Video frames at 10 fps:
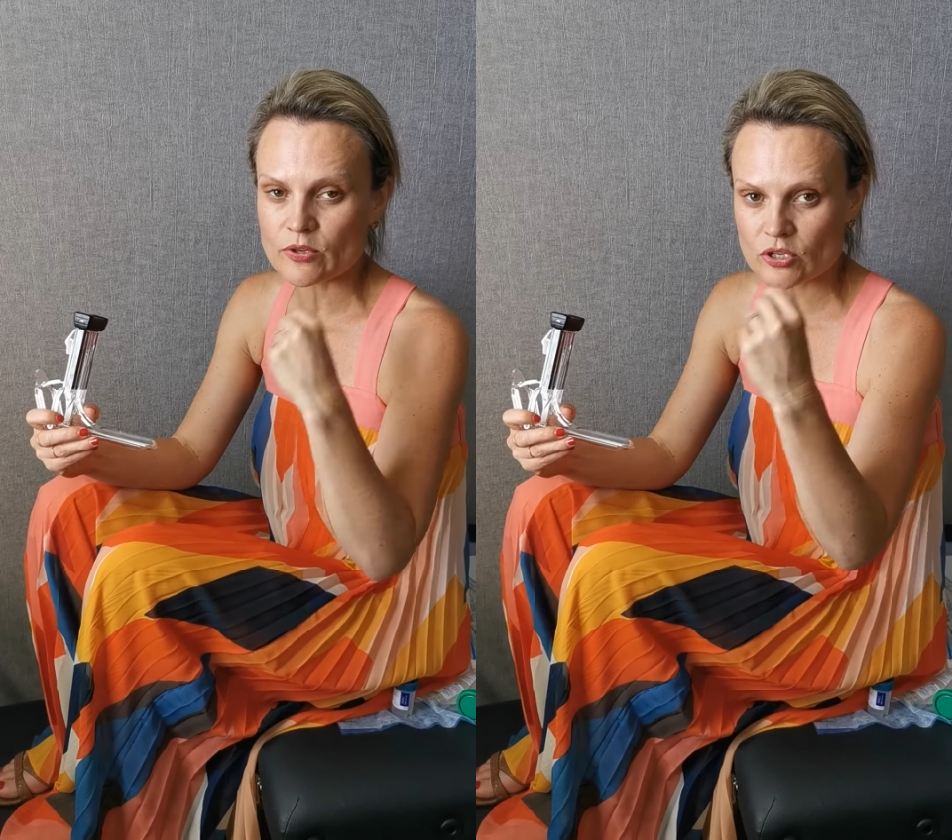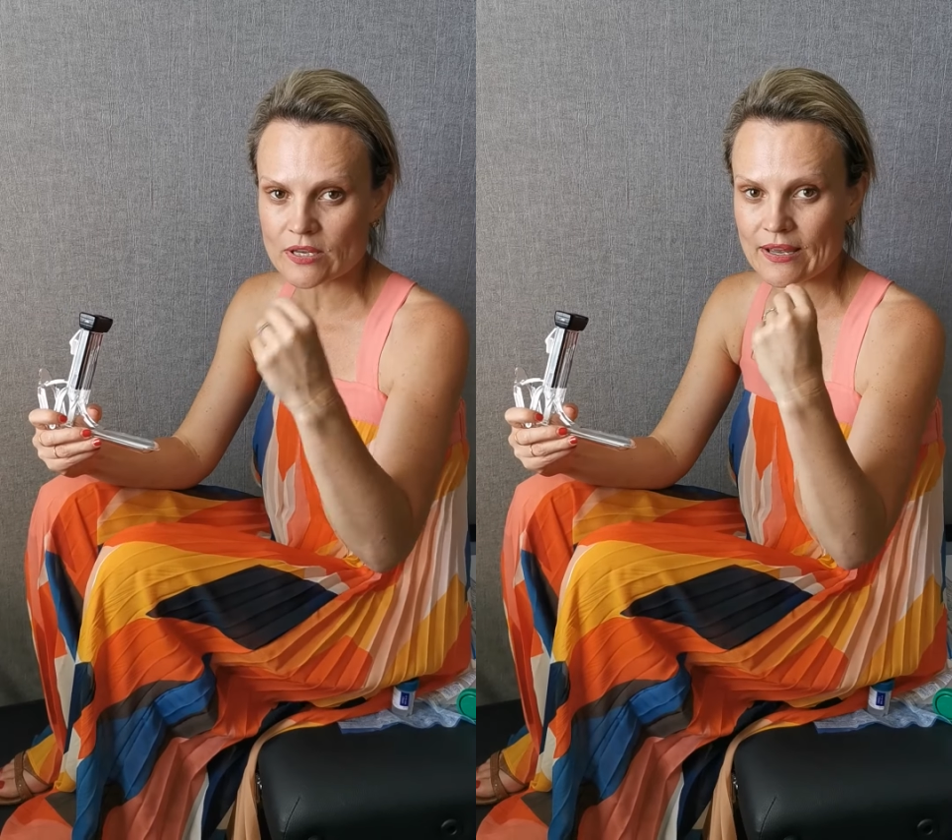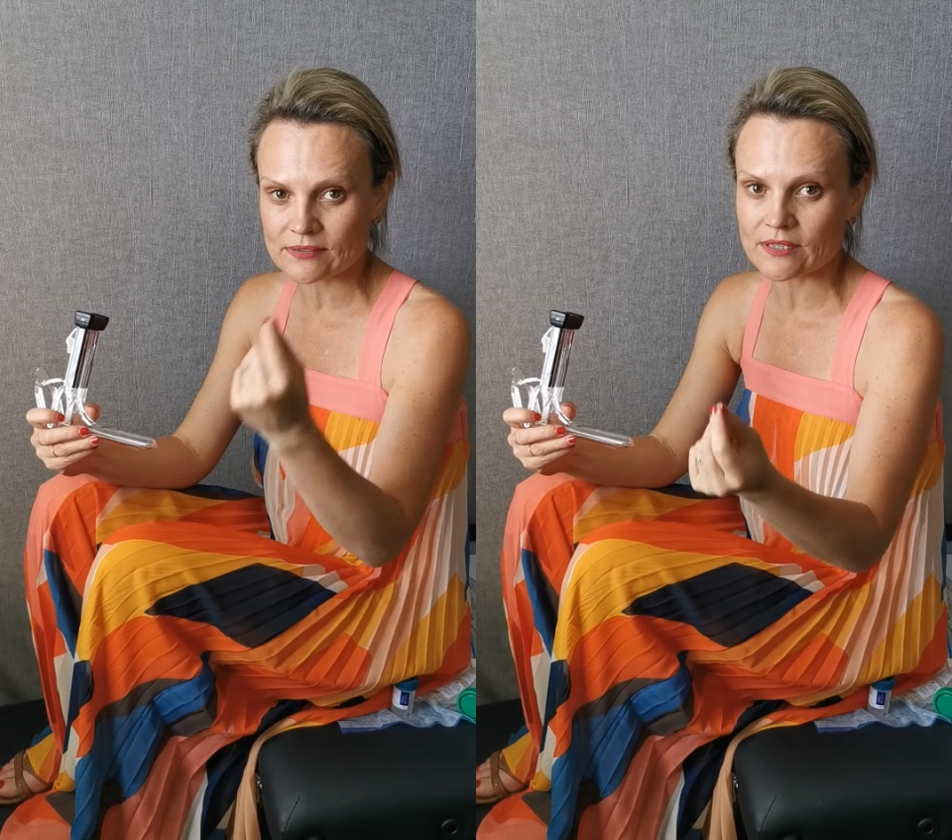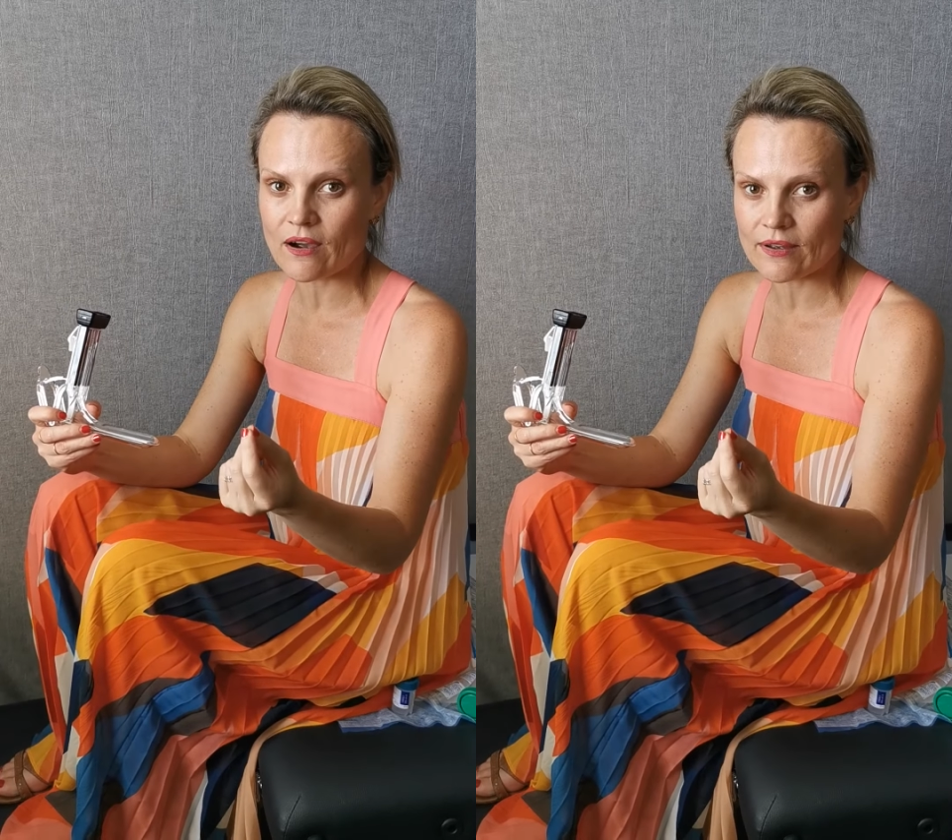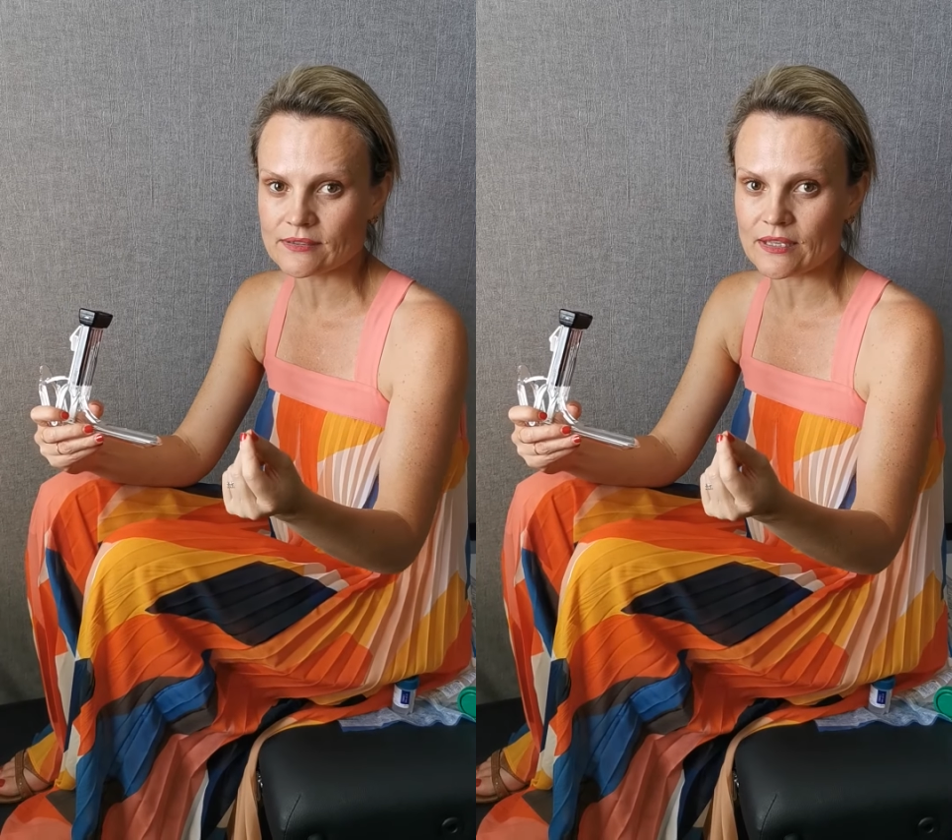which is an
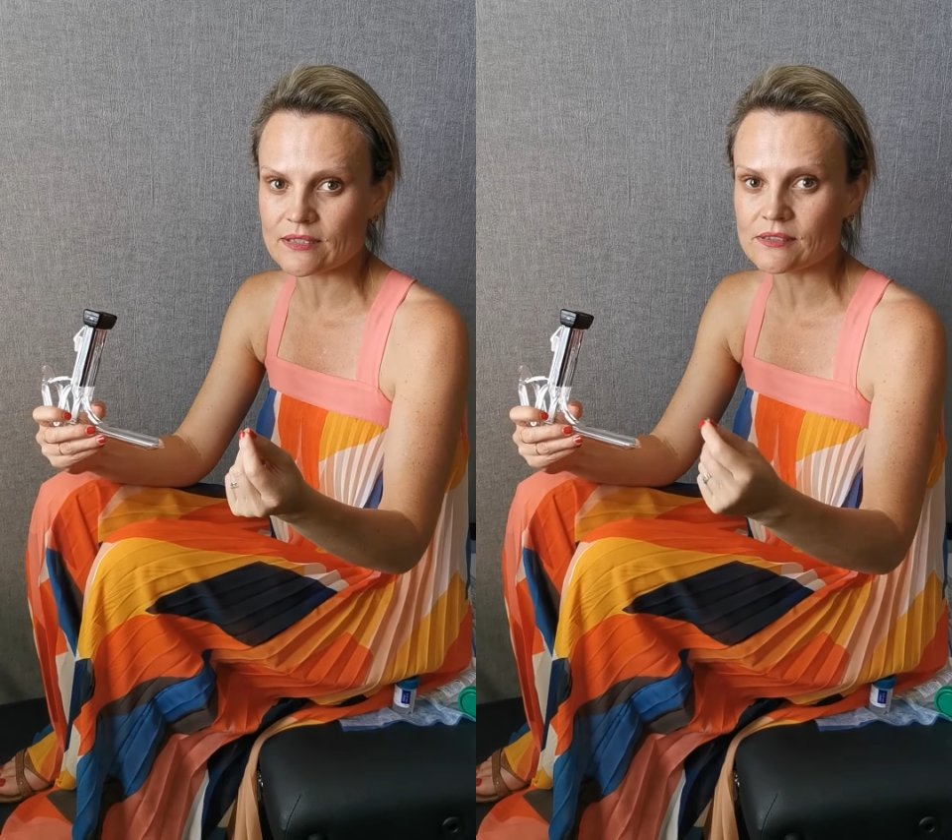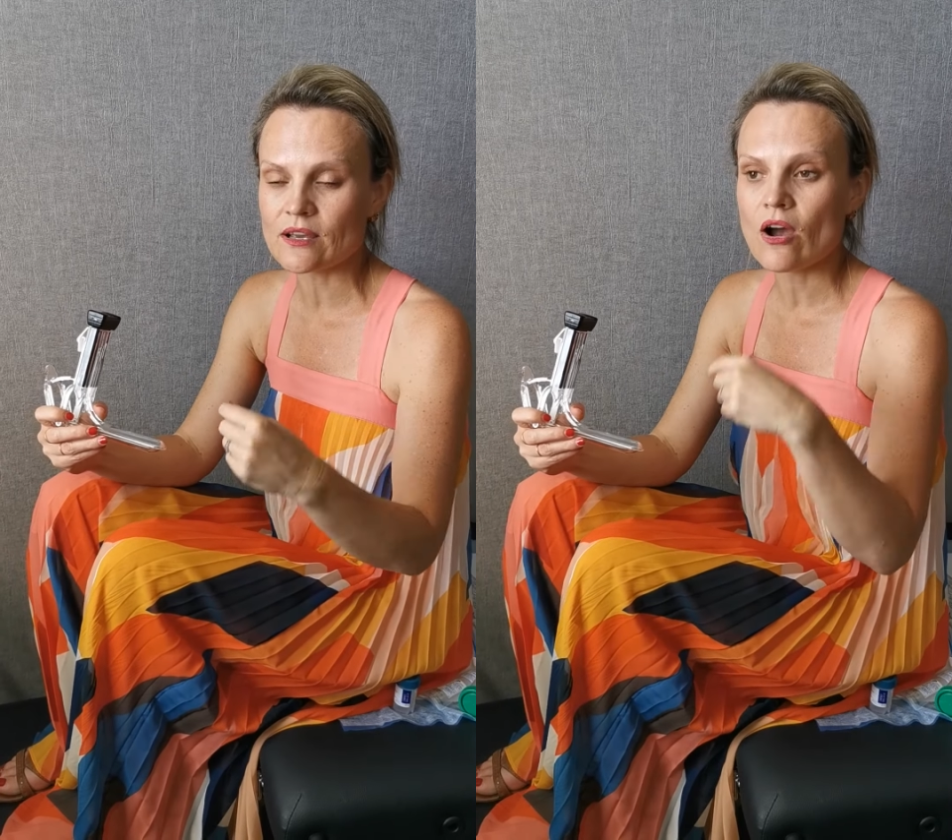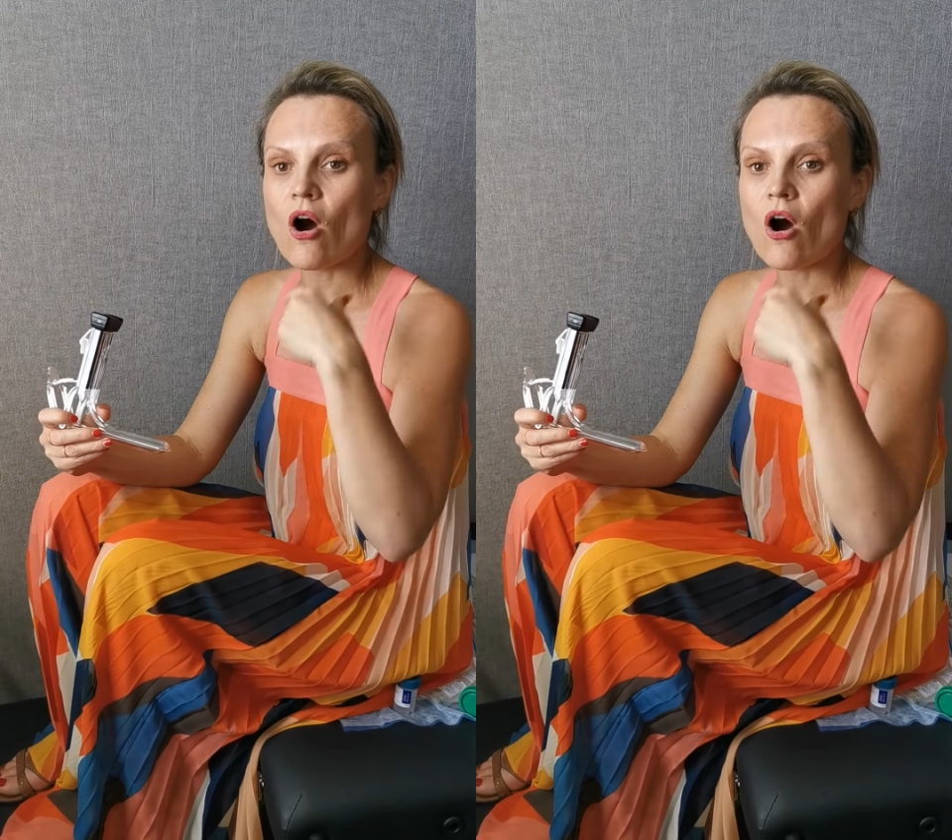STI test,